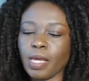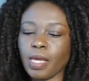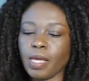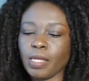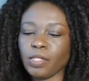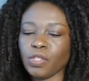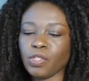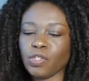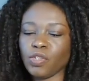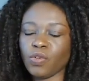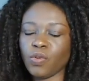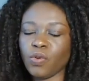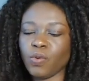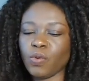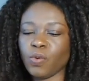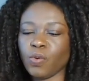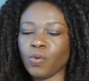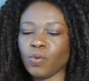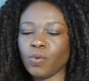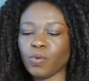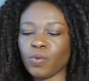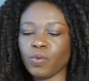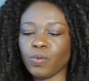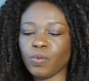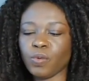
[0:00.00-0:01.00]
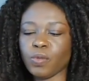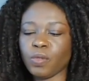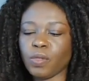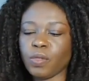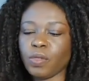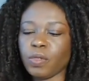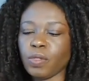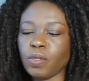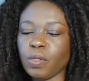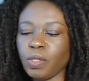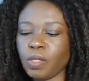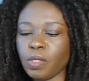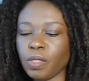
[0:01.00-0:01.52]
And so
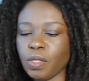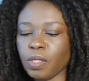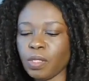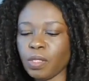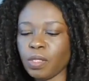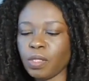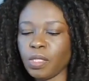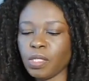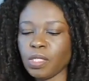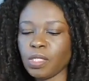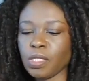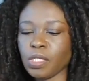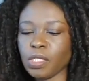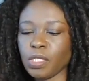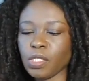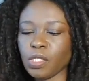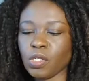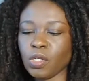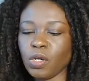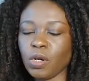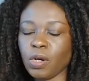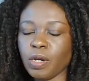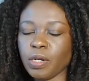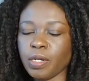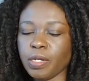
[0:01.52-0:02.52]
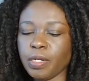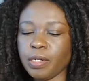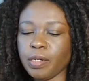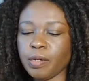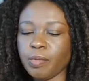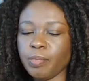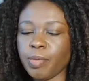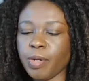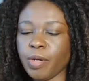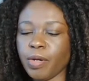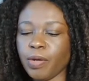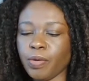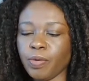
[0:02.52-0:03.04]
this is talking
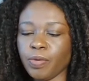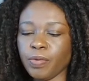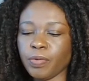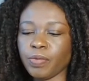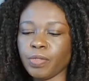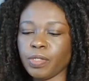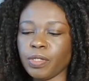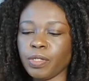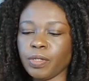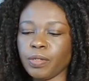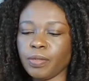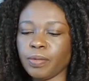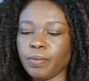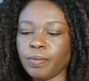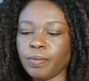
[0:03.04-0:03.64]
about